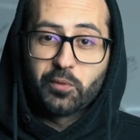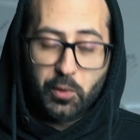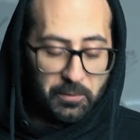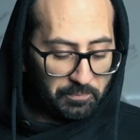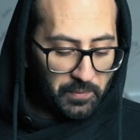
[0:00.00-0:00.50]

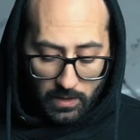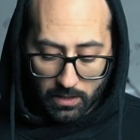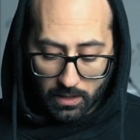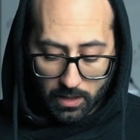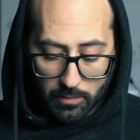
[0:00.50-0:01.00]
for.
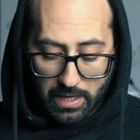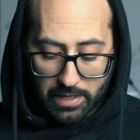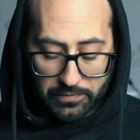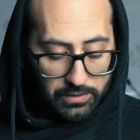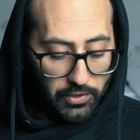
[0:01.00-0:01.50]

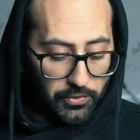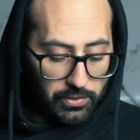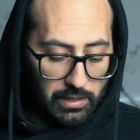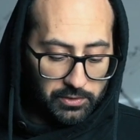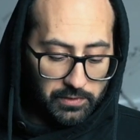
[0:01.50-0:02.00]
And then the
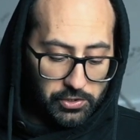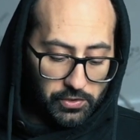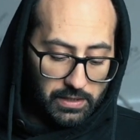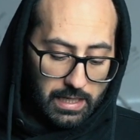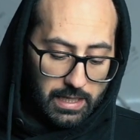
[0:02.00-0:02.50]
third
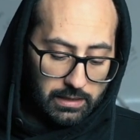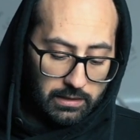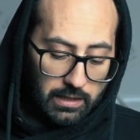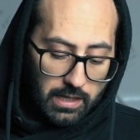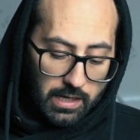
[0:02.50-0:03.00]
observation that I
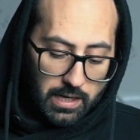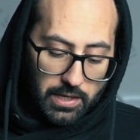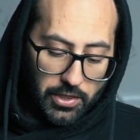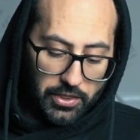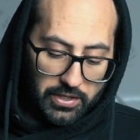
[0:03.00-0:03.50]
had,
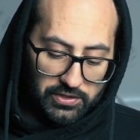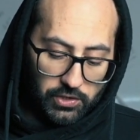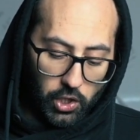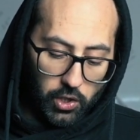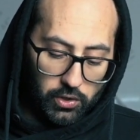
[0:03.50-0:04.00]
this
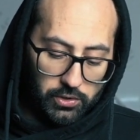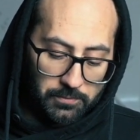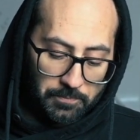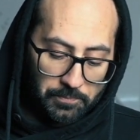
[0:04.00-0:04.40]
collar